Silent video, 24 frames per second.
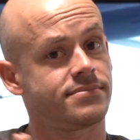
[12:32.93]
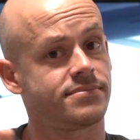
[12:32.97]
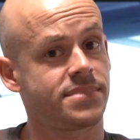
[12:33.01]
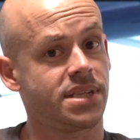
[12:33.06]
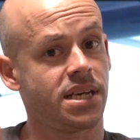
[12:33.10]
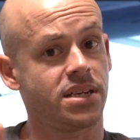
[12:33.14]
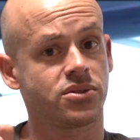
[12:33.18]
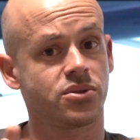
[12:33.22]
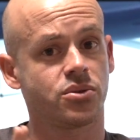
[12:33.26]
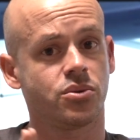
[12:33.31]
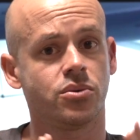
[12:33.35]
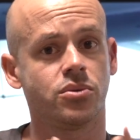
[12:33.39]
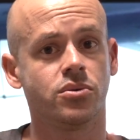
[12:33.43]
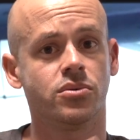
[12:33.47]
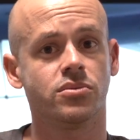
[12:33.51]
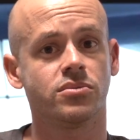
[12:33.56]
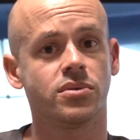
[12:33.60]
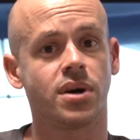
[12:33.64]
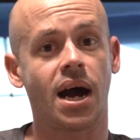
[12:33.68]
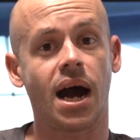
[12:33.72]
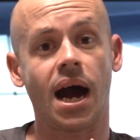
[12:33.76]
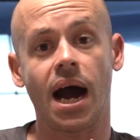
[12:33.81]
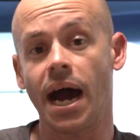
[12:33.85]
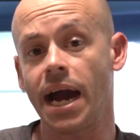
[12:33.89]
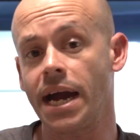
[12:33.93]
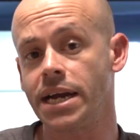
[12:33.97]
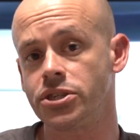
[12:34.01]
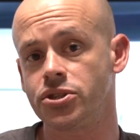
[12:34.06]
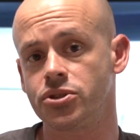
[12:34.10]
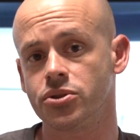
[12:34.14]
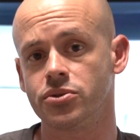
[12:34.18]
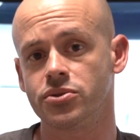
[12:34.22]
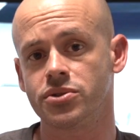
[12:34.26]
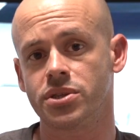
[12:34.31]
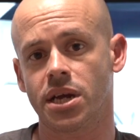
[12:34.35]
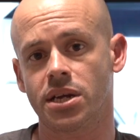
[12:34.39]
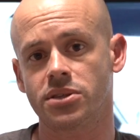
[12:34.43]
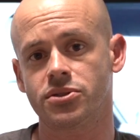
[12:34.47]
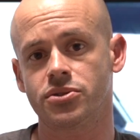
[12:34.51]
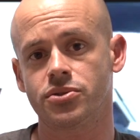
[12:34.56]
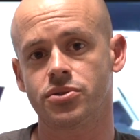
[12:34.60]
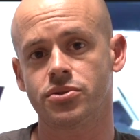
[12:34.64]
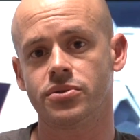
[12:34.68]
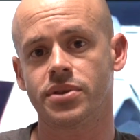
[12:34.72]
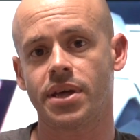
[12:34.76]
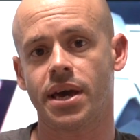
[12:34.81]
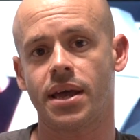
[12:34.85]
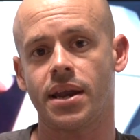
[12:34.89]
That's cool. I choose not to
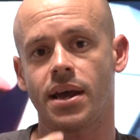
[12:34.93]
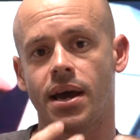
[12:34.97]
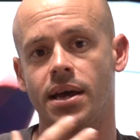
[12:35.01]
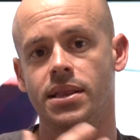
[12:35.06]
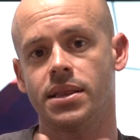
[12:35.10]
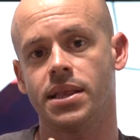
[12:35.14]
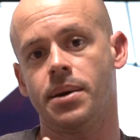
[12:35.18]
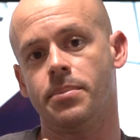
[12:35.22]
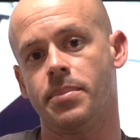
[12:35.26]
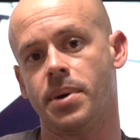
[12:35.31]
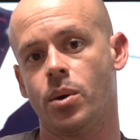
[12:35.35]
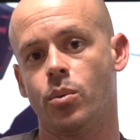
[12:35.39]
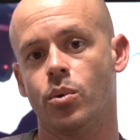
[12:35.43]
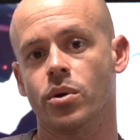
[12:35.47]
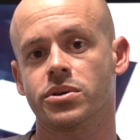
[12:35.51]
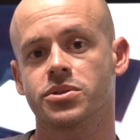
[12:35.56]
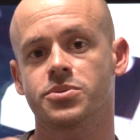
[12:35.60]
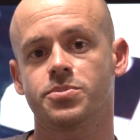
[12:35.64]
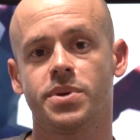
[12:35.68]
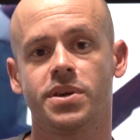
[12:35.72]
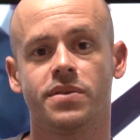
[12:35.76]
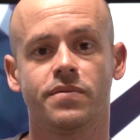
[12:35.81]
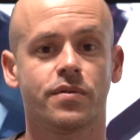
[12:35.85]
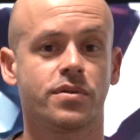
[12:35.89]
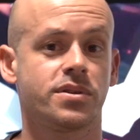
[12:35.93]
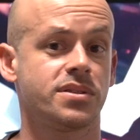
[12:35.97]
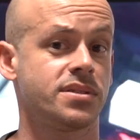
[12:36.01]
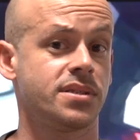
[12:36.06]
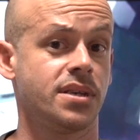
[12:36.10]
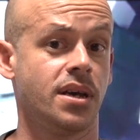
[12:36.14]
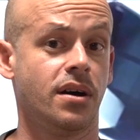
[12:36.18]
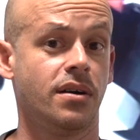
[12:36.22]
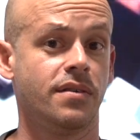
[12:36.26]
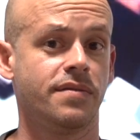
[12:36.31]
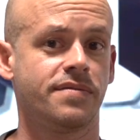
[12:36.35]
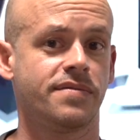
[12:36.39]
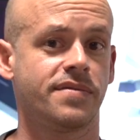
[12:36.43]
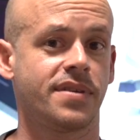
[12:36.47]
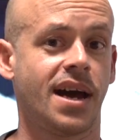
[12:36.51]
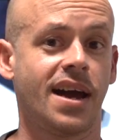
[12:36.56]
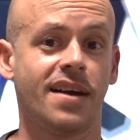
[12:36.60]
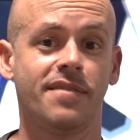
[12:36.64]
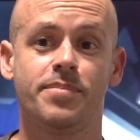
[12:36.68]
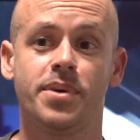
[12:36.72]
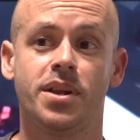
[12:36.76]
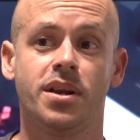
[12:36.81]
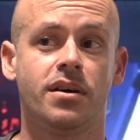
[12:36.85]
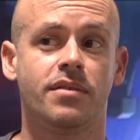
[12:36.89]
do that. I let my work speak for itself.
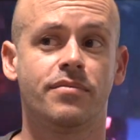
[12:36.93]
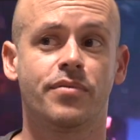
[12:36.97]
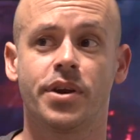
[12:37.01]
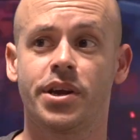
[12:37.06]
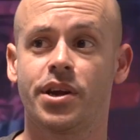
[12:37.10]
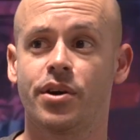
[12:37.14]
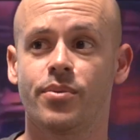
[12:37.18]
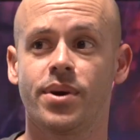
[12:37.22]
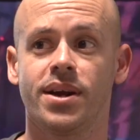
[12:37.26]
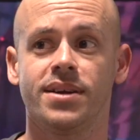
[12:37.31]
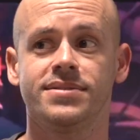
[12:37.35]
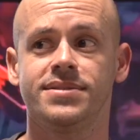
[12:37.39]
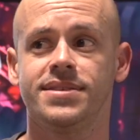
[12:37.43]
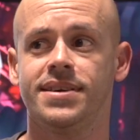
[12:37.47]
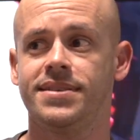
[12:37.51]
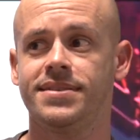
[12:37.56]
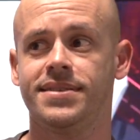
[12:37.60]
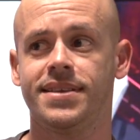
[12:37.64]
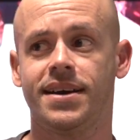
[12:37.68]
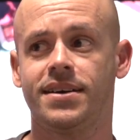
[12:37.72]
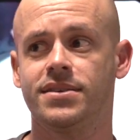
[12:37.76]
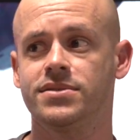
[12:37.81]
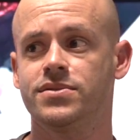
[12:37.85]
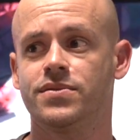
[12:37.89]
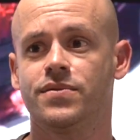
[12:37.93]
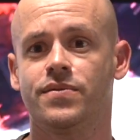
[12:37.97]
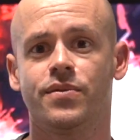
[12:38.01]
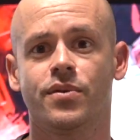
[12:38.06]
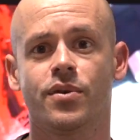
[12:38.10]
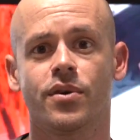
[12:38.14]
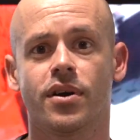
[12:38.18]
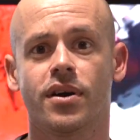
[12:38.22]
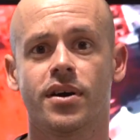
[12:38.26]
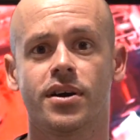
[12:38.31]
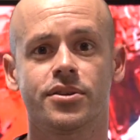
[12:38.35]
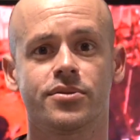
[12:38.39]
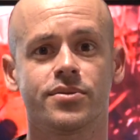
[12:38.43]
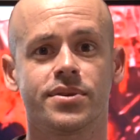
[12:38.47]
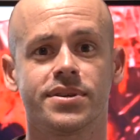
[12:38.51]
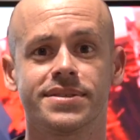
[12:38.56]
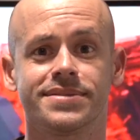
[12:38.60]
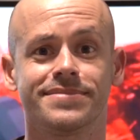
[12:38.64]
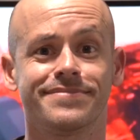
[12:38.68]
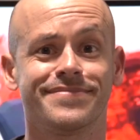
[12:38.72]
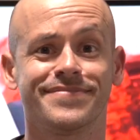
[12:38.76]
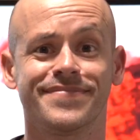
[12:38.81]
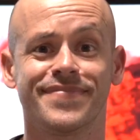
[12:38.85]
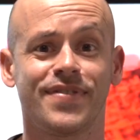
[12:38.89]
I've been hovering around
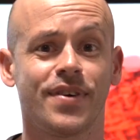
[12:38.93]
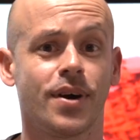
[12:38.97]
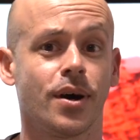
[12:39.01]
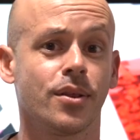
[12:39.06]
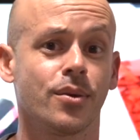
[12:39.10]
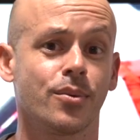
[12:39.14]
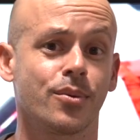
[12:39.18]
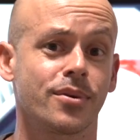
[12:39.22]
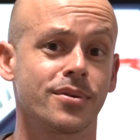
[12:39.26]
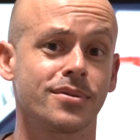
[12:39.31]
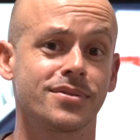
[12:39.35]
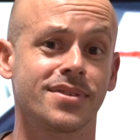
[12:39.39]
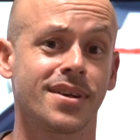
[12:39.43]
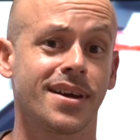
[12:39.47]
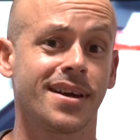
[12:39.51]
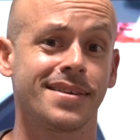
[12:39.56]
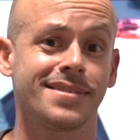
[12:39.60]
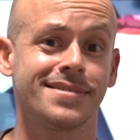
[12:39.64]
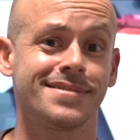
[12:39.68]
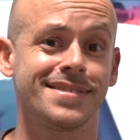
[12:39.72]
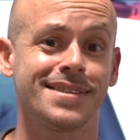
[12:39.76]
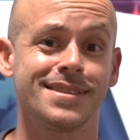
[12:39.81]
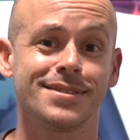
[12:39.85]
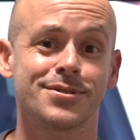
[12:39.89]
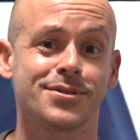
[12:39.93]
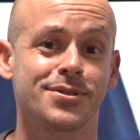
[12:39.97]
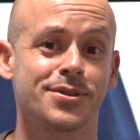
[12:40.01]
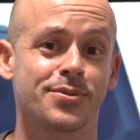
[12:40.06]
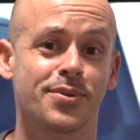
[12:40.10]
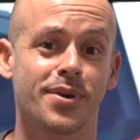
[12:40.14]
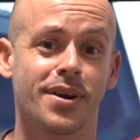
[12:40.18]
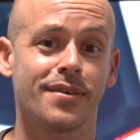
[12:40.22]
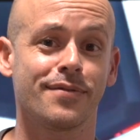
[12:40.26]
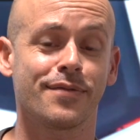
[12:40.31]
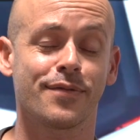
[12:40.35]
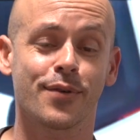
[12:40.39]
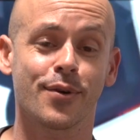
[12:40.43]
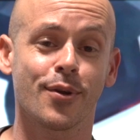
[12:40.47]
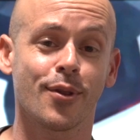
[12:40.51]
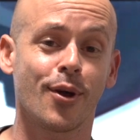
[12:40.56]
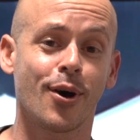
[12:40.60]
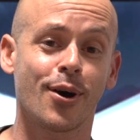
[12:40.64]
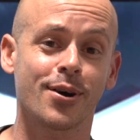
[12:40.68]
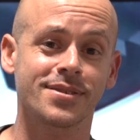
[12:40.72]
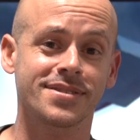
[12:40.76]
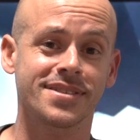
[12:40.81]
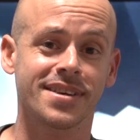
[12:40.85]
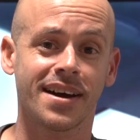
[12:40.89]
10,400 followers on Instagram for a
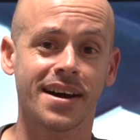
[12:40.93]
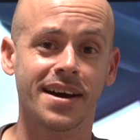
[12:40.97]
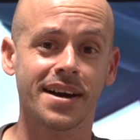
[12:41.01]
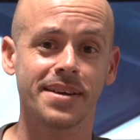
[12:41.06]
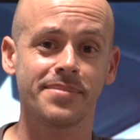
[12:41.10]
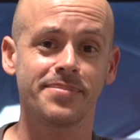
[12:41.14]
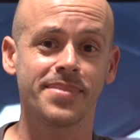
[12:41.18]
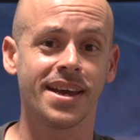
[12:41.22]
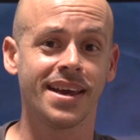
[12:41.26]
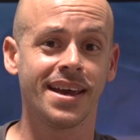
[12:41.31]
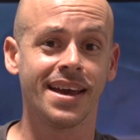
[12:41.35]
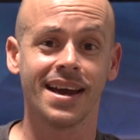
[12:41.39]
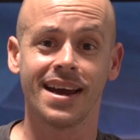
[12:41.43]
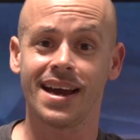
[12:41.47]
long time.